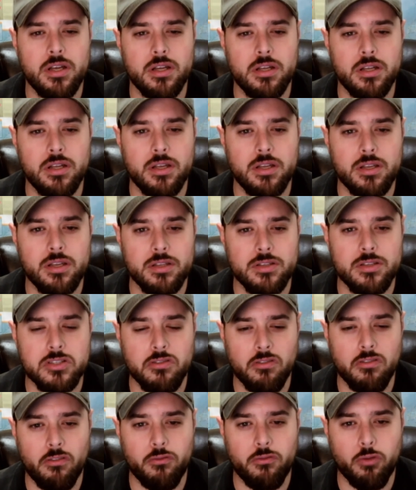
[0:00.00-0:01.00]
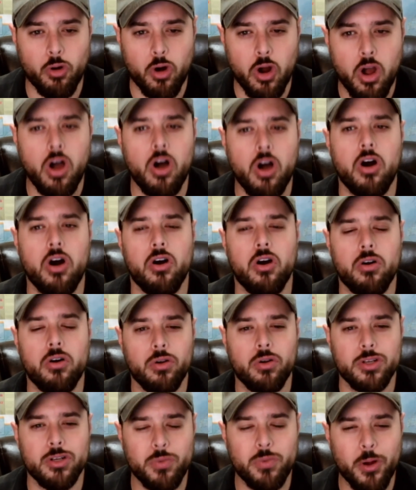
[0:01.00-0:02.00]
it is for all,
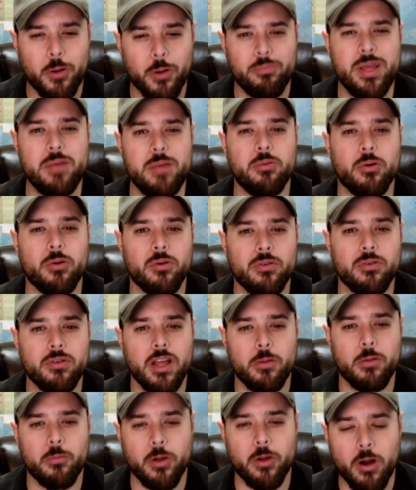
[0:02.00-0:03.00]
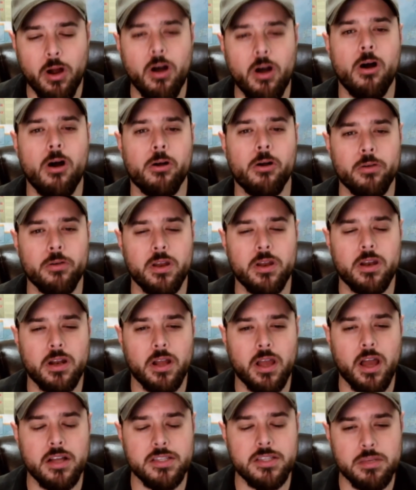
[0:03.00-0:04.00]
because we are people and we are all created in
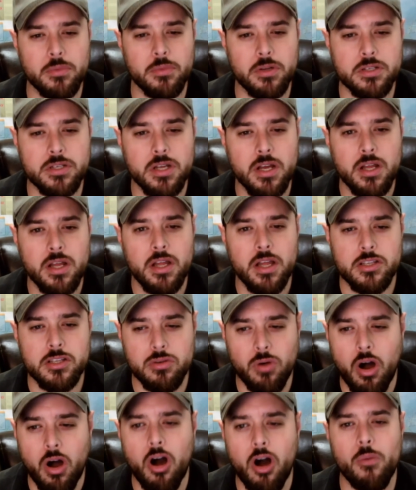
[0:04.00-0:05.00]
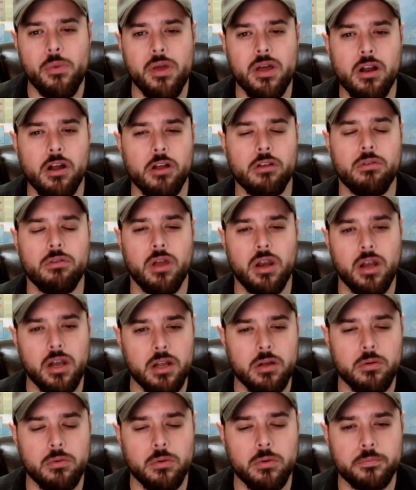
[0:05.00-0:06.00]
God's image. So all men are created
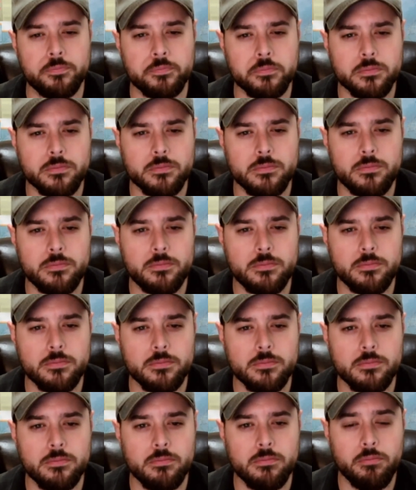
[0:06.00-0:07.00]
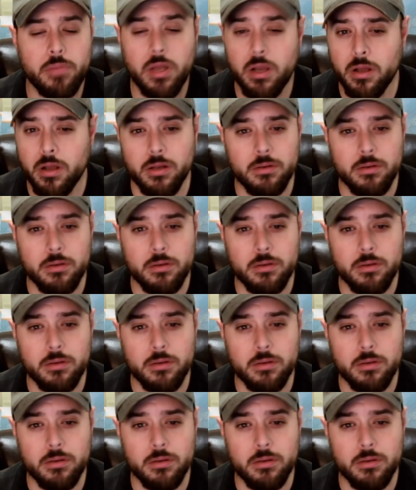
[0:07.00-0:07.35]
equal. Period.